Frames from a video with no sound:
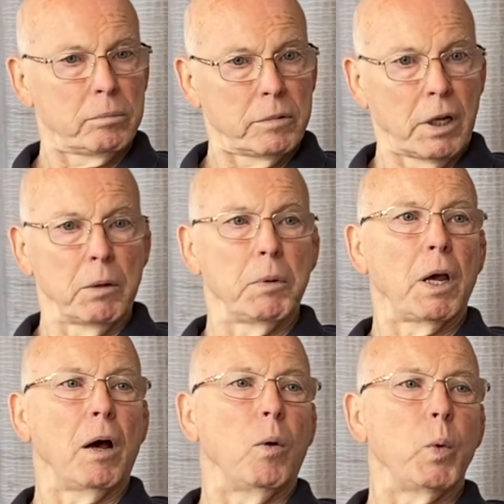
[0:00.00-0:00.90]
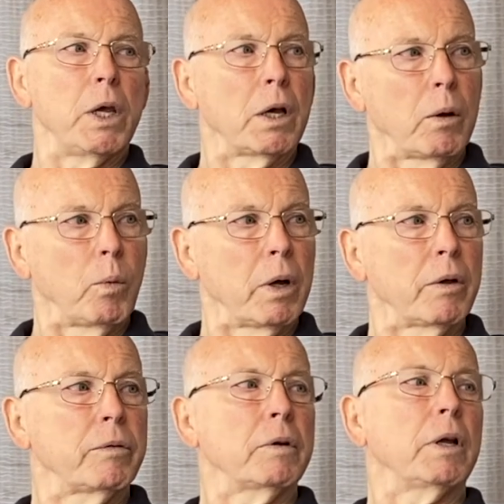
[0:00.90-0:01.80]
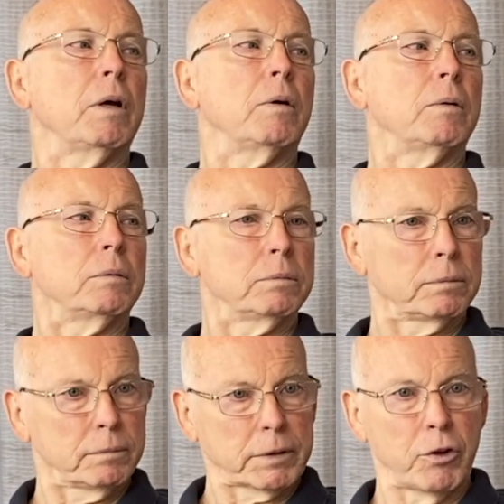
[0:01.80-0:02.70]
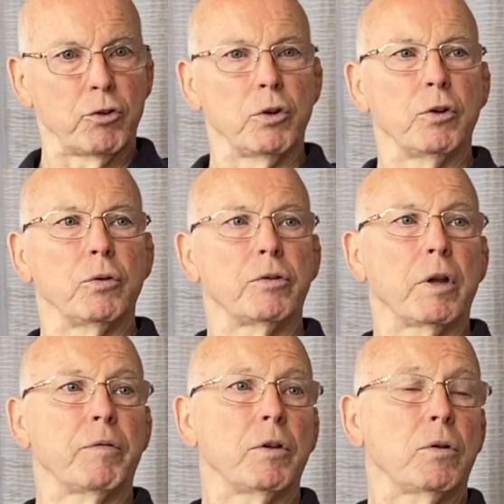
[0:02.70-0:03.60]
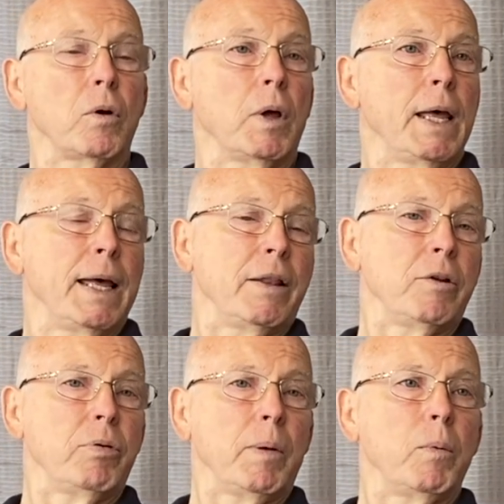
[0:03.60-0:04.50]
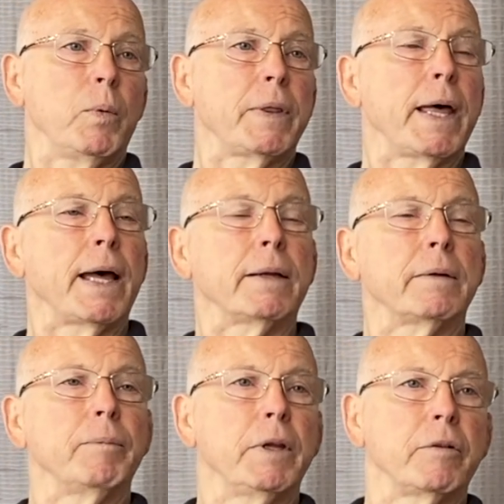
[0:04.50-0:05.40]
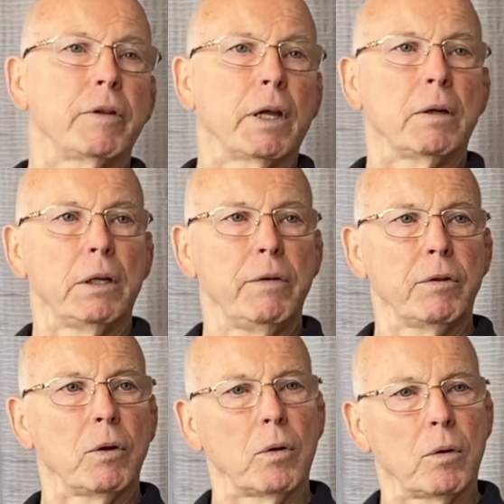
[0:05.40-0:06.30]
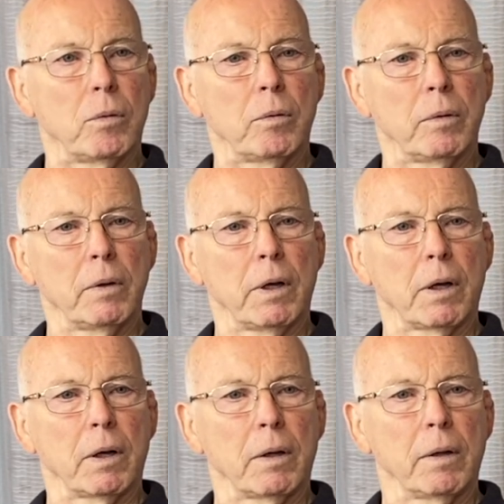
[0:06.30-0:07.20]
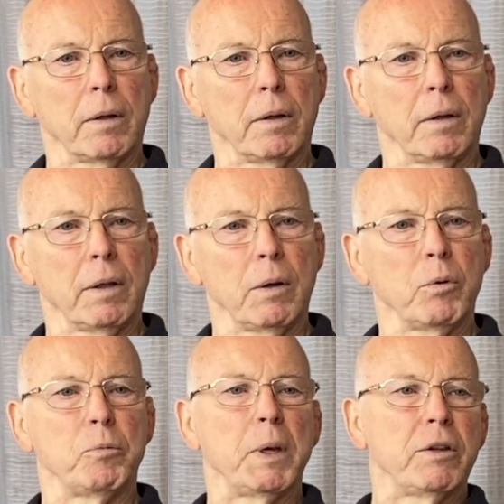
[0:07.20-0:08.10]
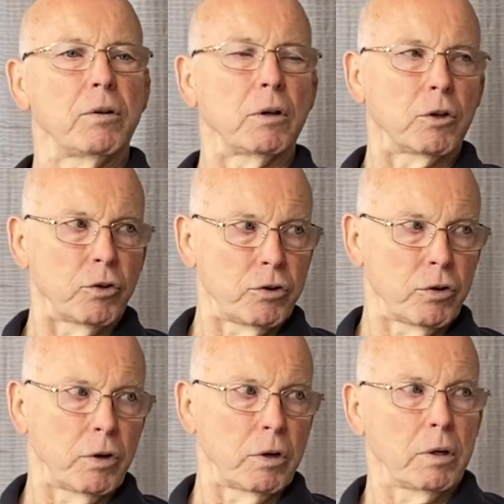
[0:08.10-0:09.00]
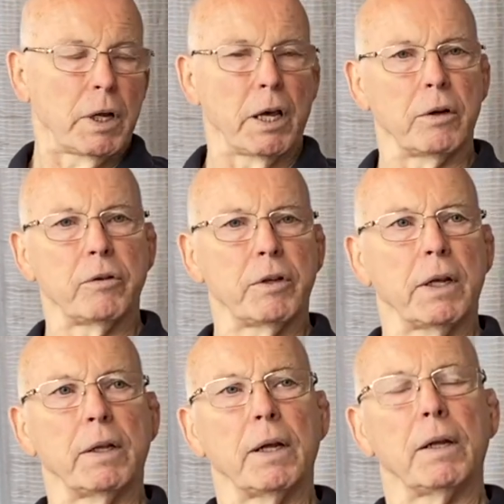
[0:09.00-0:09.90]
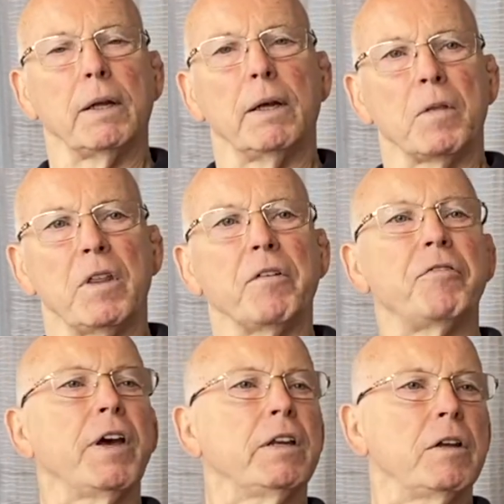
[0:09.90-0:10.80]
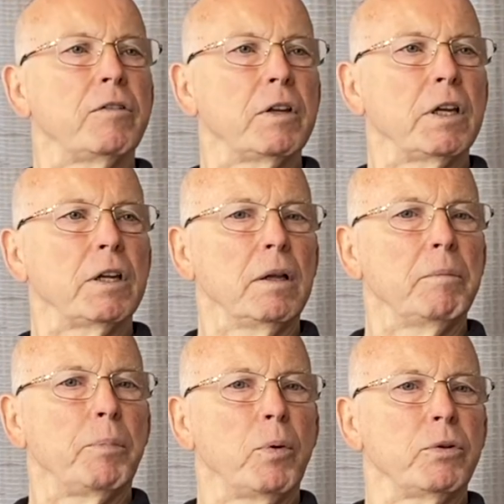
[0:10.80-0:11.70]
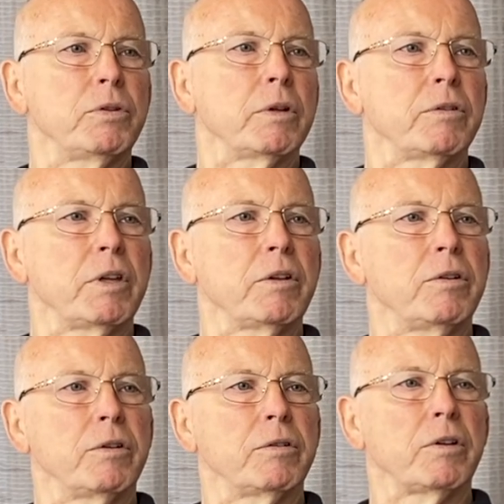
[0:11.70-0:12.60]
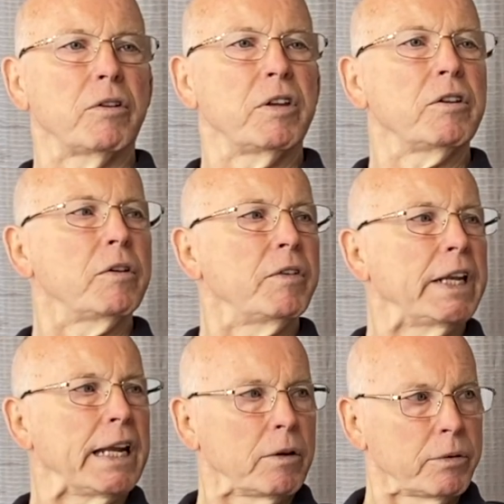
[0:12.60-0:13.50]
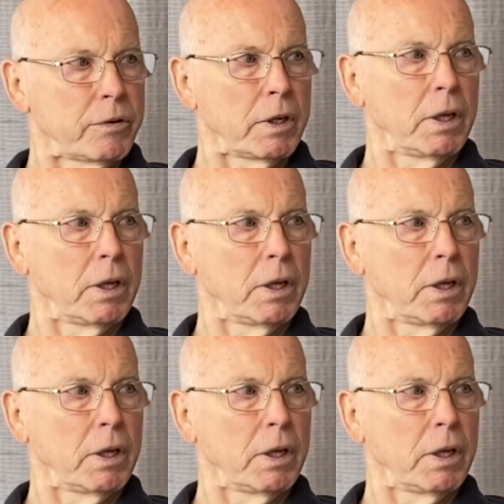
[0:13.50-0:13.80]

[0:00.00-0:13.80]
telling me how weak I was and how I shouldn't do stuff. And so the trouble with that is that even though it was based on concern, I understand that, the effect is it imposes a sense of inadequacy,